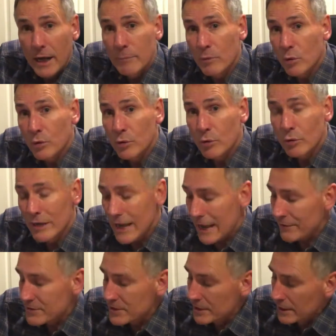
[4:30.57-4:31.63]
or your
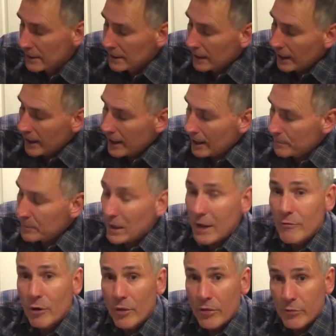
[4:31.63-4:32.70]
left, I've
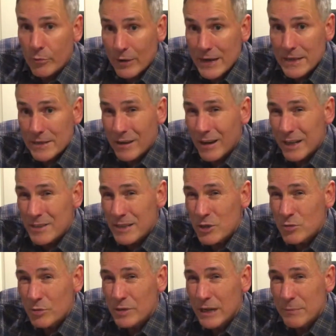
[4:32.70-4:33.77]
got 3
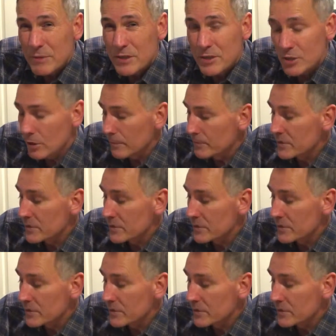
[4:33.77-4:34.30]
essential types of suit.